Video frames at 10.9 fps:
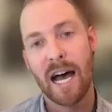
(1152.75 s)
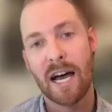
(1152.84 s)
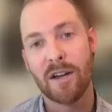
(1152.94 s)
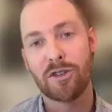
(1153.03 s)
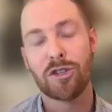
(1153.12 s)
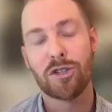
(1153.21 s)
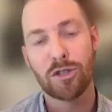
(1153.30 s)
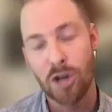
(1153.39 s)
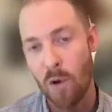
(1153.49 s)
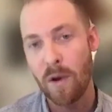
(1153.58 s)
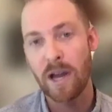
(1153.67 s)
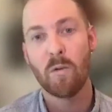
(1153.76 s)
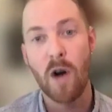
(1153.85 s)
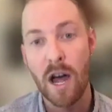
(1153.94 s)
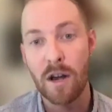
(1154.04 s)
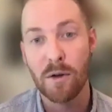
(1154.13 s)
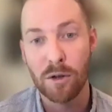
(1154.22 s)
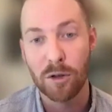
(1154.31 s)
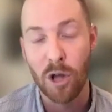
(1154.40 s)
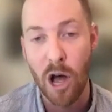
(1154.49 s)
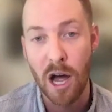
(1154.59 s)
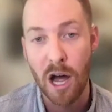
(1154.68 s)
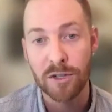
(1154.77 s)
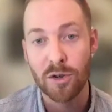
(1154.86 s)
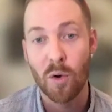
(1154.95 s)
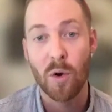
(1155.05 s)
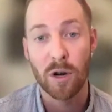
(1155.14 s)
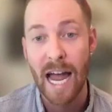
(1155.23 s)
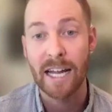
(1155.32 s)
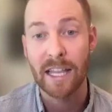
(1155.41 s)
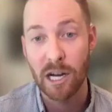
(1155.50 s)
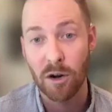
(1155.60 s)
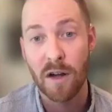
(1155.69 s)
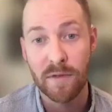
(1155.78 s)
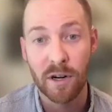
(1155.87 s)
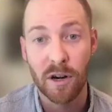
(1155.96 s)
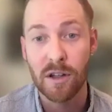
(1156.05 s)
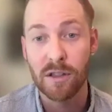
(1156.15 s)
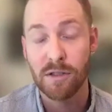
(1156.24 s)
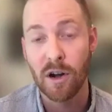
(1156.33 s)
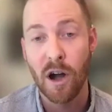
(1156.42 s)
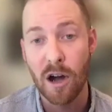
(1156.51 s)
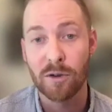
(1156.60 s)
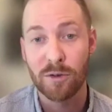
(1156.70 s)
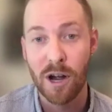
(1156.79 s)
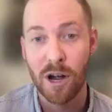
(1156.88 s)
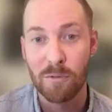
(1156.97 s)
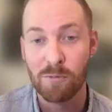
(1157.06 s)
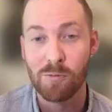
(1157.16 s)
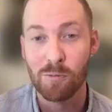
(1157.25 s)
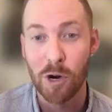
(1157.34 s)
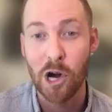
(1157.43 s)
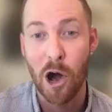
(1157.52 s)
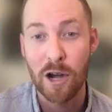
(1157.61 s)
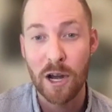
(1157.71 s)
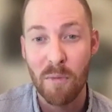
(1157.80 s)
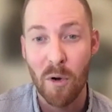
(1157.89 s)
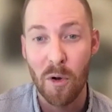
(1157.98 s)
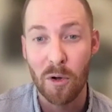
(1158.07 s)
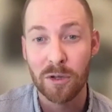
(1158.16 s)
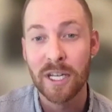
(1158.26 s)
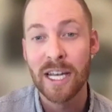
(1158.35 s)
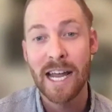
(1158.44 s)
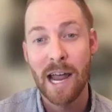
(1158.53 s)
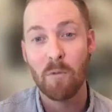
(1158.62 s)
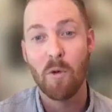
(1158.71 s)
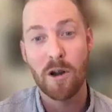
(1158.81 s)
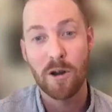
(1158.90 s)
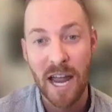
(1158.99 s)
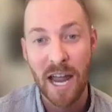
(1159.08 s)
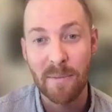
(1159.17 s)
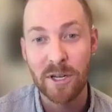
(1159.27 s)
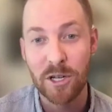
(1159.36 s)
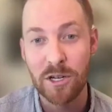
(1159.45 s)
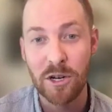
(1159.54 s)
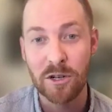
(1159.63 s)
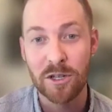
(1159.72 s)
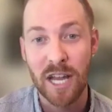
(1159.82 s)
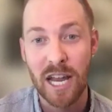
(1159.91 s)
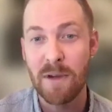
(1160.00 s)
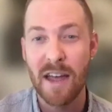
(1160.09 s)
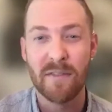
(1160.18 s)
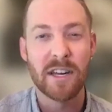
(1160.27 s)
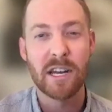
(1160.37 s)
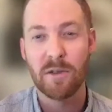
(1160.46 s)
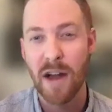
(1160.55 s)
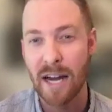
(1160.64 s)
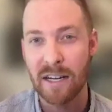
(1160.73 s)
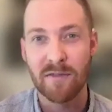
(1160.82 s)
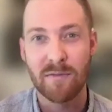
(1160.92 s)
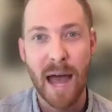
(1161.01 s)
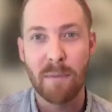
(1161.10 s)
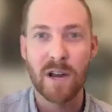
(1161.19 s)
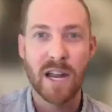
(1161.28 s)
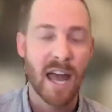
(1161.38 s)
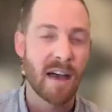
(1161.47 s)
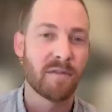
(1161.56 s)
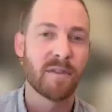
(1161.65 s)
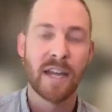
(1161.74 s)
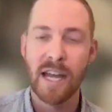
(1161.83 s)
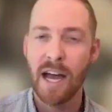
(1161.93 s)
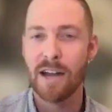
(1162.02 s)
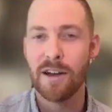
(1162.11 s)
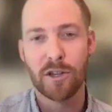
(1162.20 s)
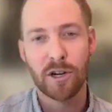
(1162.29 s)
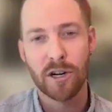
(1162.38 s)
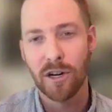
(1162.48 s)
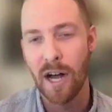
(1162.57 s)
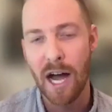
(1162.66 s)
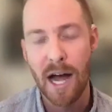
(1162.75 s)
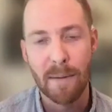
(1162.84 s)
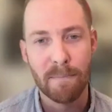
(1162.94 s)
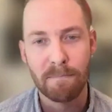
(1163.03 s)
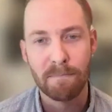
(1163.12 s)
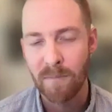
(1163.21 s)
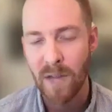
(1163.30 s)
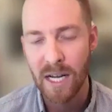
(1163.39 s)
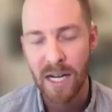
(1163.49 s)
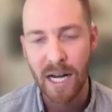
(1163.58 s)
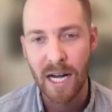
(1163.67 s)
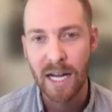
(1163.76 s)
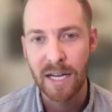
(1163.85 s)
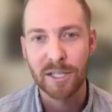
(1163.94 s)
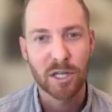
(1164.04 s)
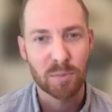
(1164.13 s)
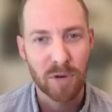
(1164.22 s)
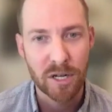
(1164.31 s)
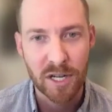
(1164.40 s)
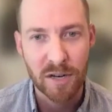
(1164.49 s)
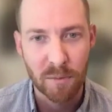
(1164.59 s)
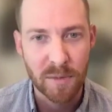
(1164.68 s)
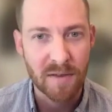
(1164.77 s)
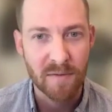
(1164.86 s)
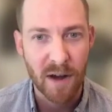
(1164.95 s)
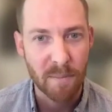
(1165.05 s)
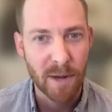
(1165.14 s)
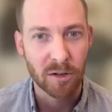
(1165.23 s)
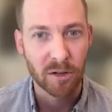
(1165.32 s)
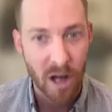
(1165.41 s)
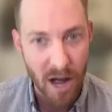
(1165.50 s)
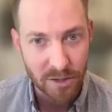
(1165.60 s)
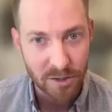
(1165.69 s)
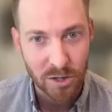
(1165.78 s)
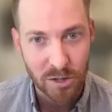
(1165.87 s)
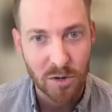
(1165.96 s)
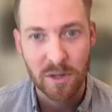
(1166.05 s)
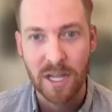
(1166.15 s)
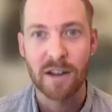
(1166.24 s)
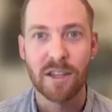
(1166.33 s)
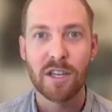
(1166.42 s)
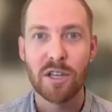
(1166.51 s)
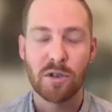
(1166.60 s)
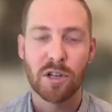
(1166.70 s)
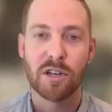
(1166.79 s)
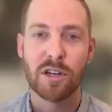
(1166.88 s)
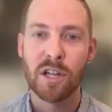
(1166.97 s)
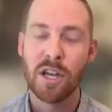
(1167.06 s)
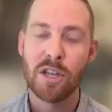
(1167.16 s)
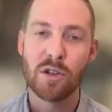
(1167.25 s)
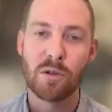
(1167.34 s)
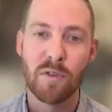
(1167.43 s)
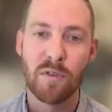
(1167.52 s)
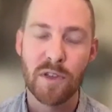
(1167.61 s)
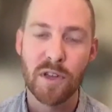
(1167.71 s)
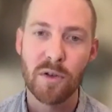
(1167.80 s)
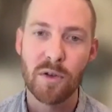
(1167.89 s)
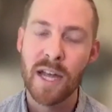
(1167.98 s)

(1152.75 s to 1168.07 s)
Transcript: showing what laws or lack thereof there are regarding mold and water damage in your state. We have an interactive map. We have another Excel spreadsheet from the Environmental Law Institute there that you can review.